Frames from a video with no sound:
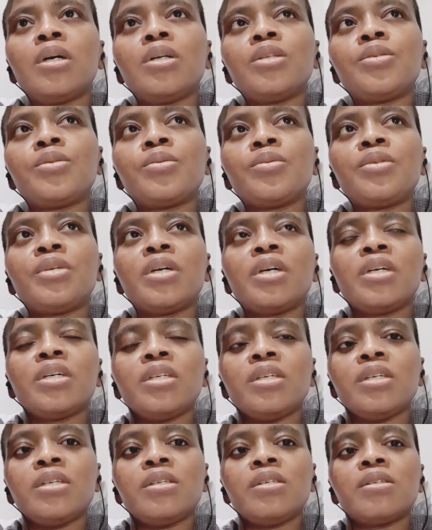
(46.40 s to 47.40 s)
Today
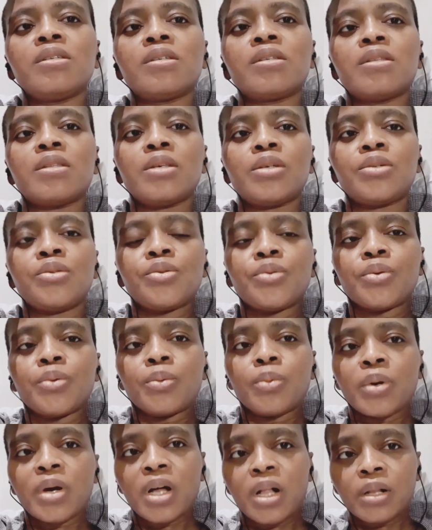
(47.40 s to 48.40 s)
is the
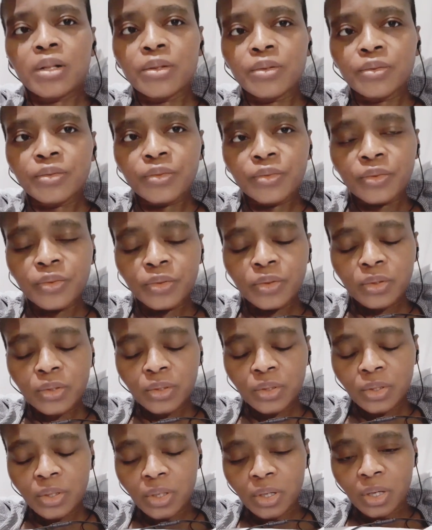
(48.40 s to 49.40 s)
12th.
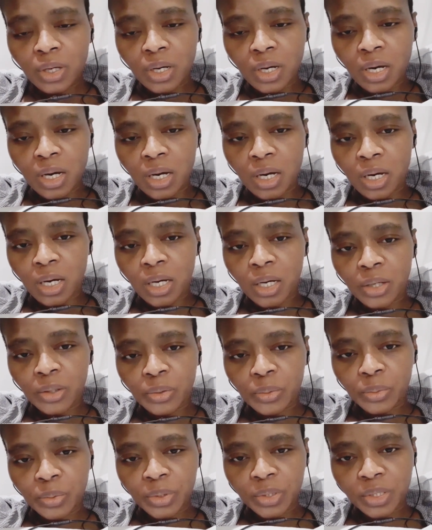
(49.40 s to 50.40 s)
I
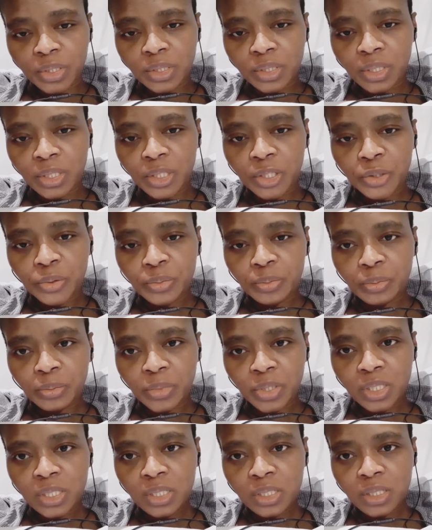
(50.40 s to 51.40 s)
was
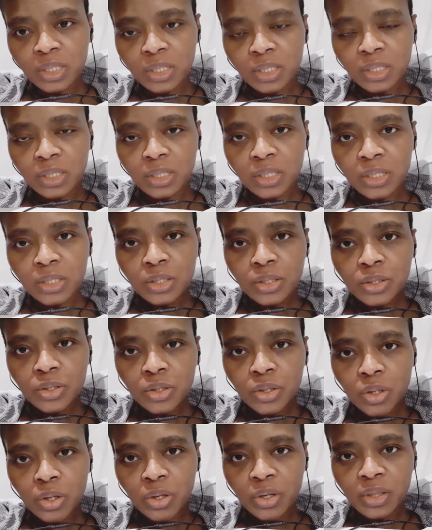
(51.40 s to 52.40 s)
admitted
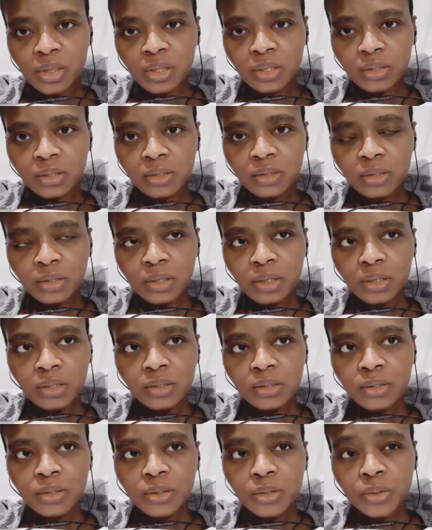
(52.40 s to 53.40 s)
on the
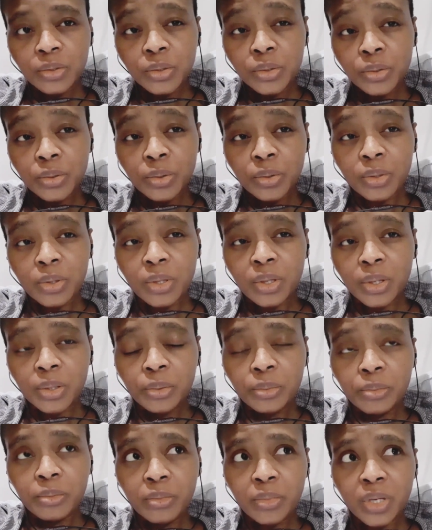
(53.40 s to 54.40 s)
6th, so that
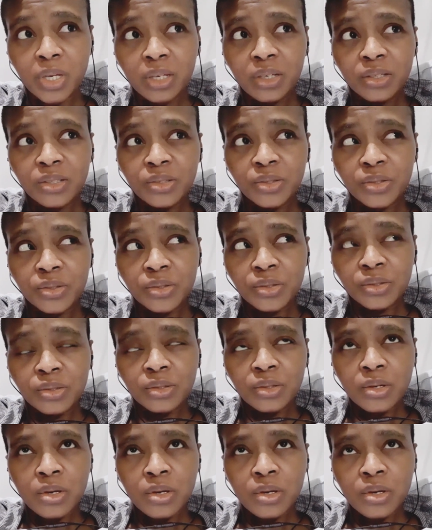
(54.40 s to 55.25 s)
makes